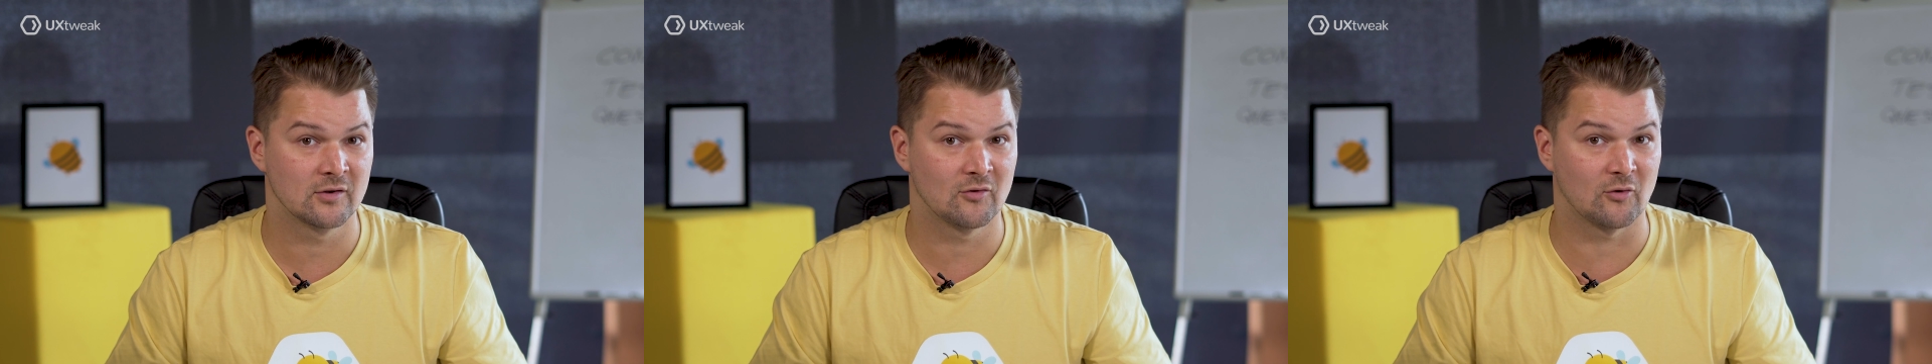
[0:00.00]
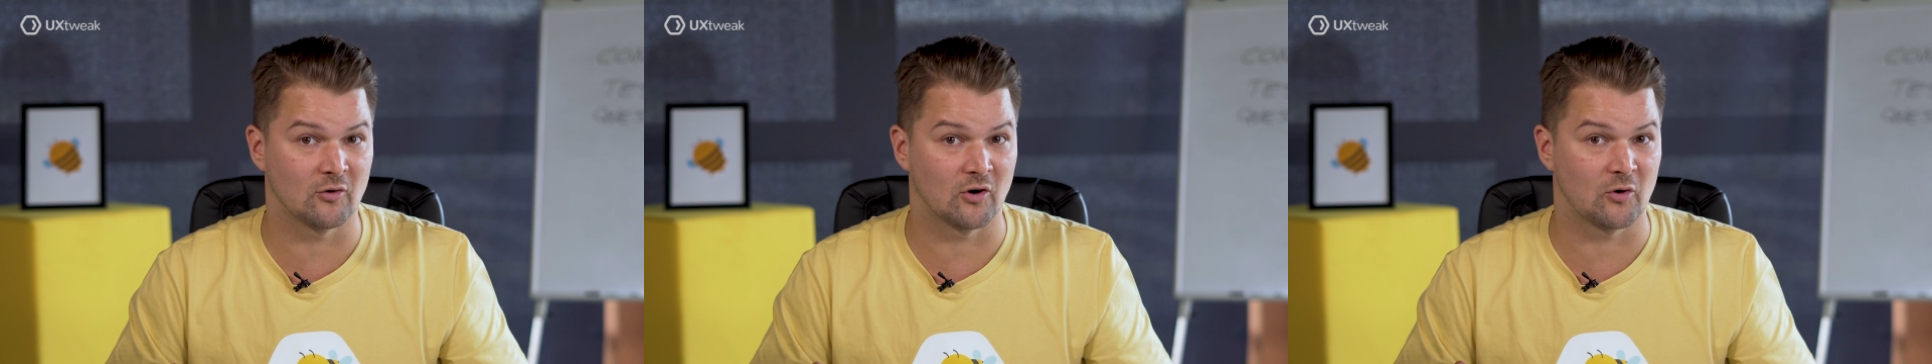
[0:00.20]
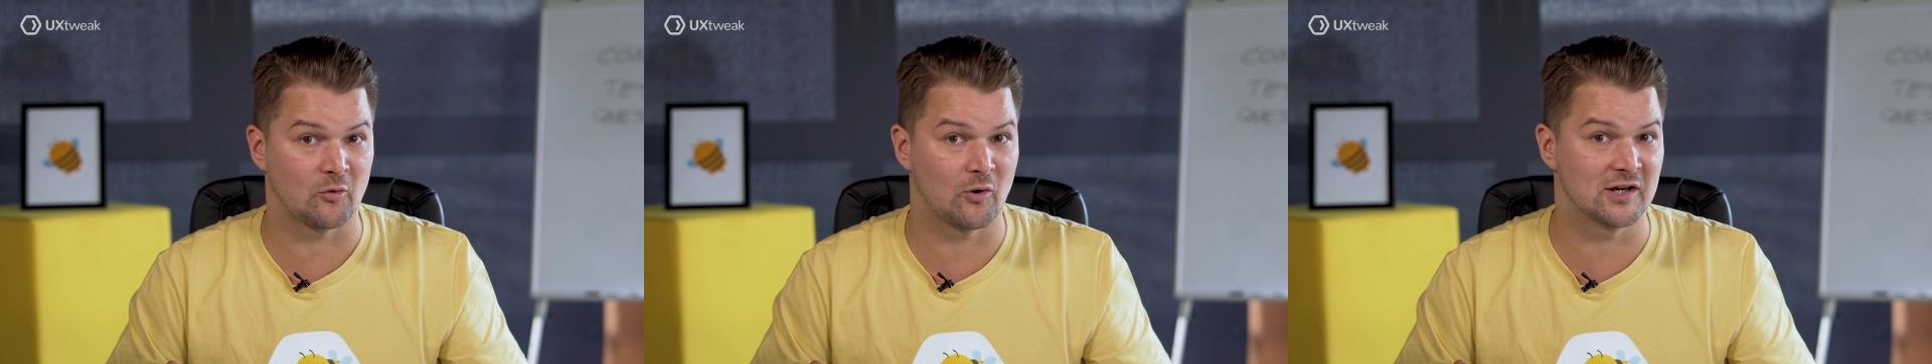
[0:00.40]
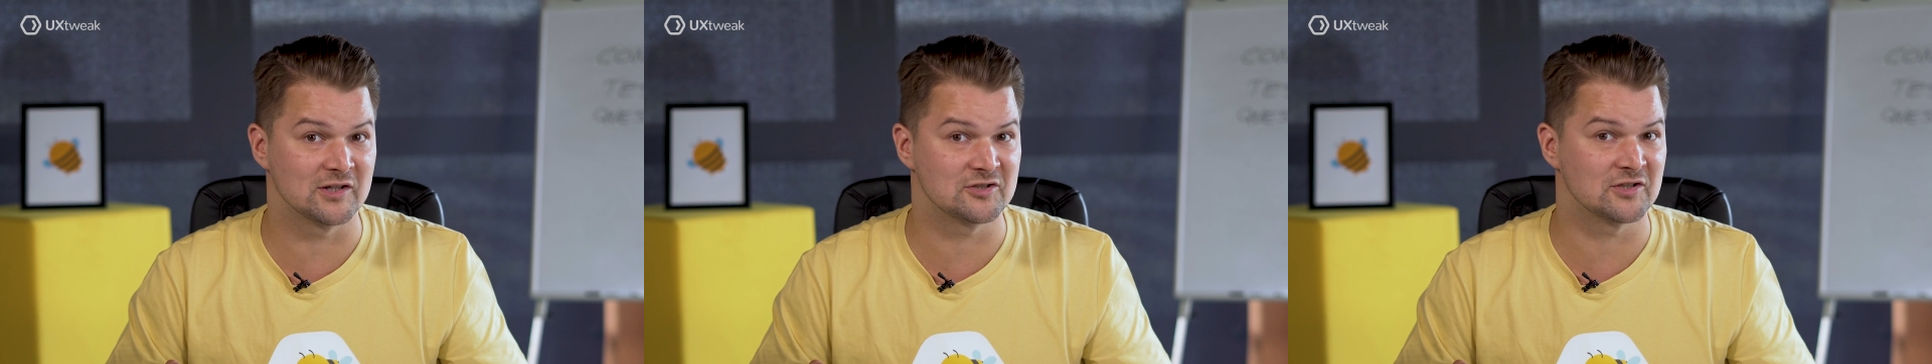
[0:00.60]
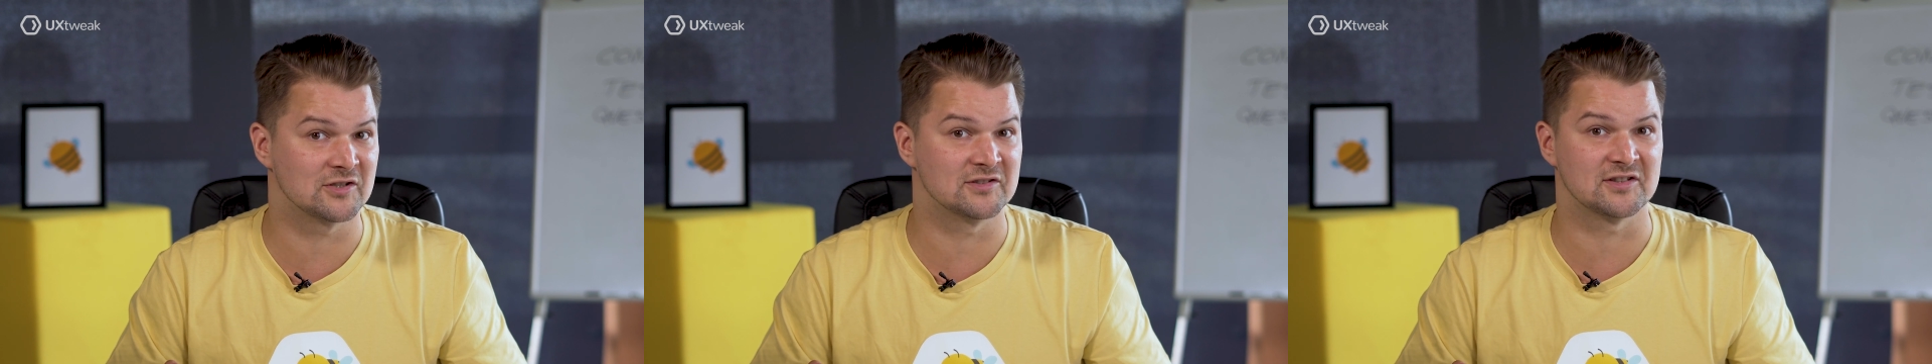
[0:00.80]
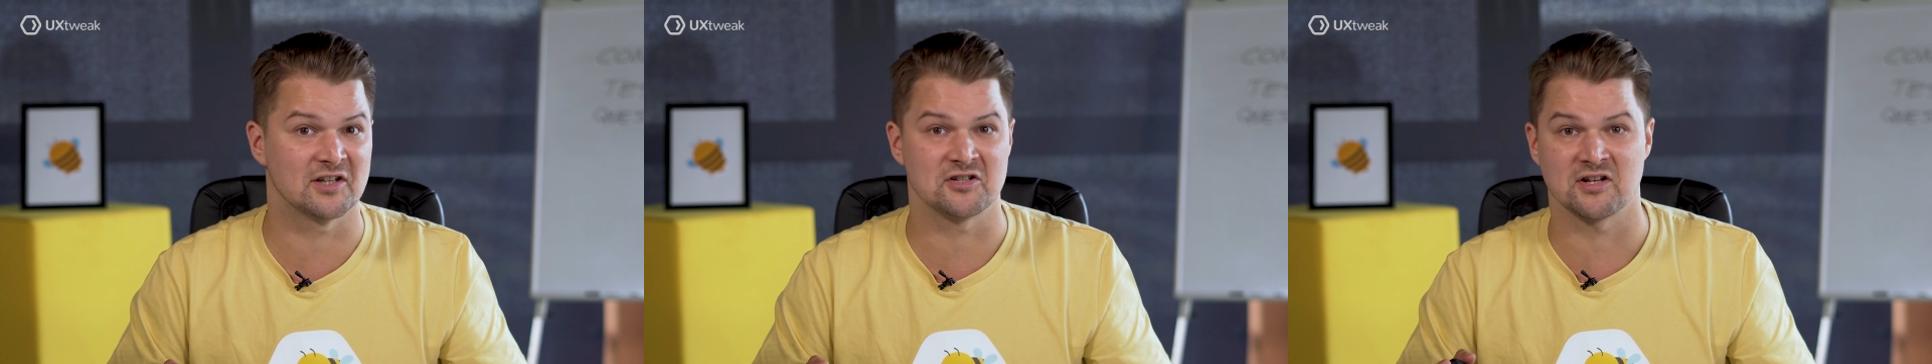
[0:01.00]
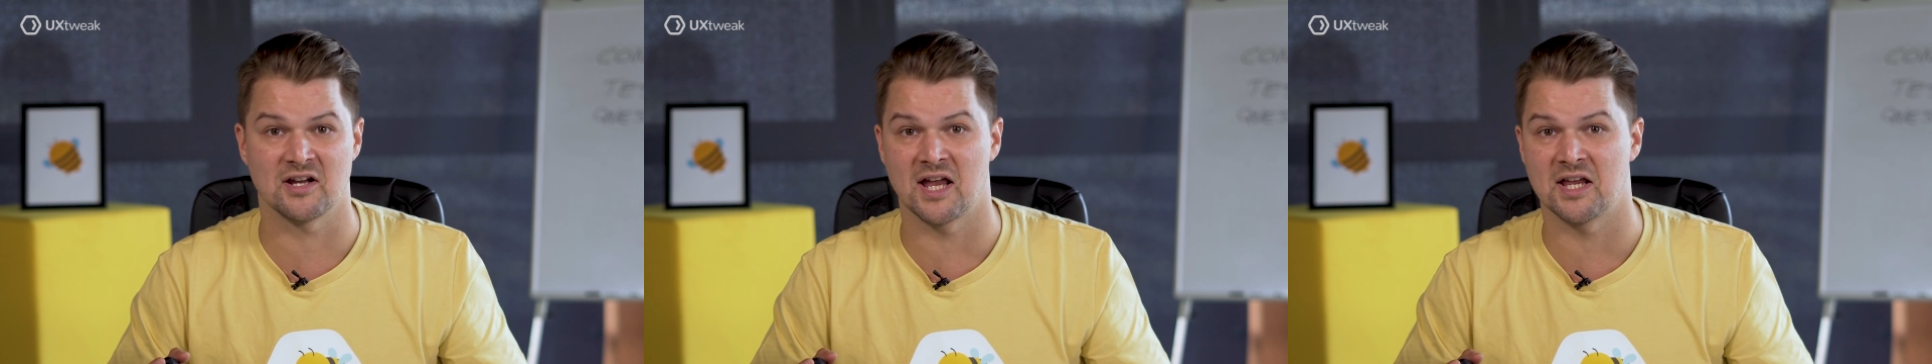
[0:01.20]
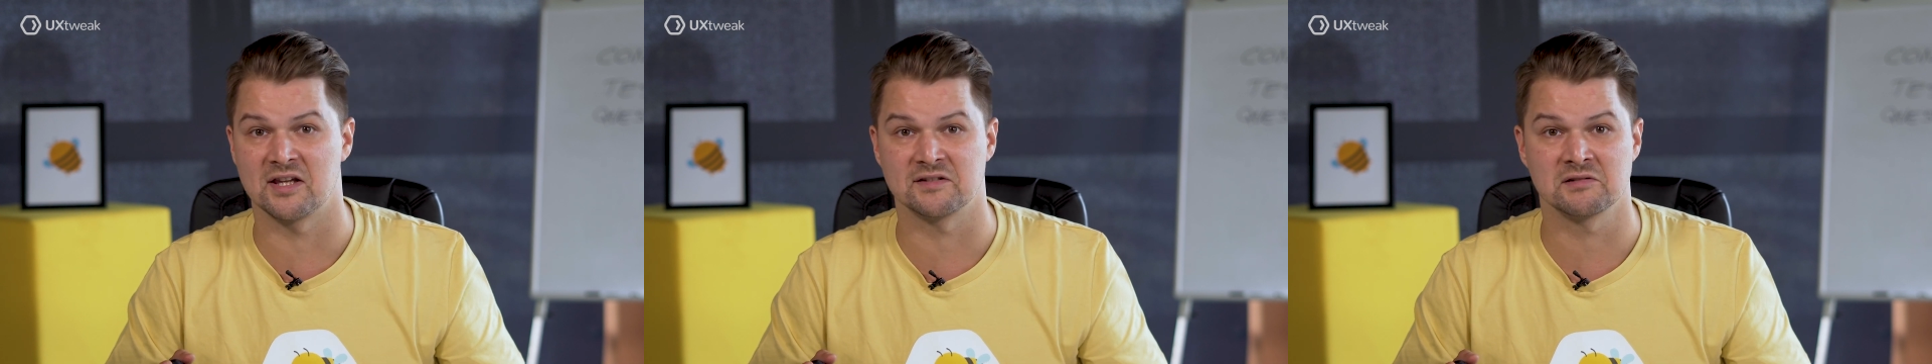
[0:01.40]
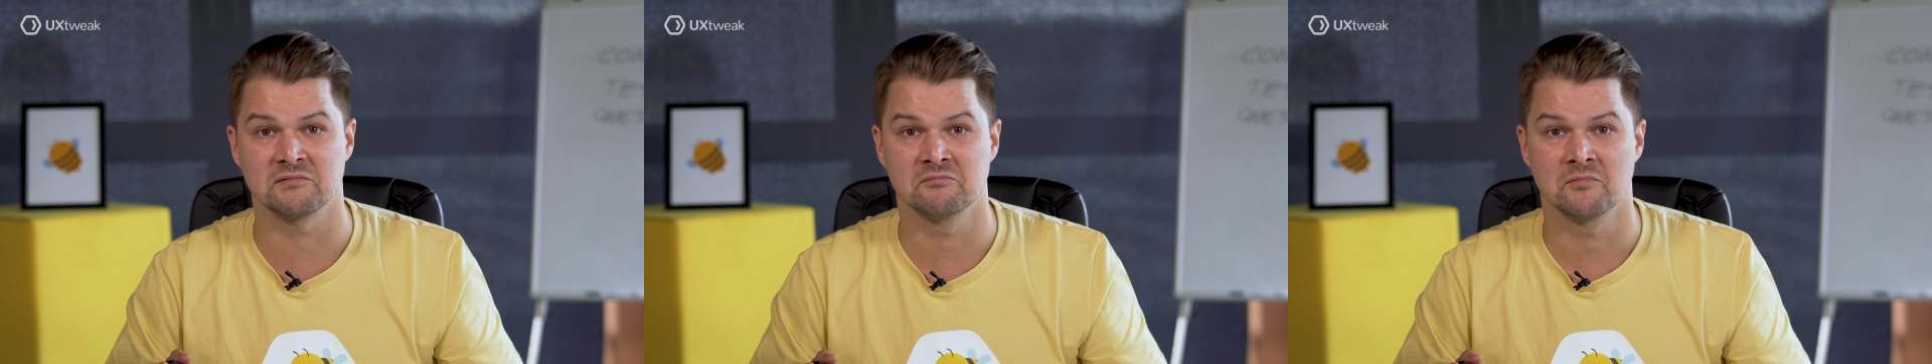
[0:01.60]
Or a question such as,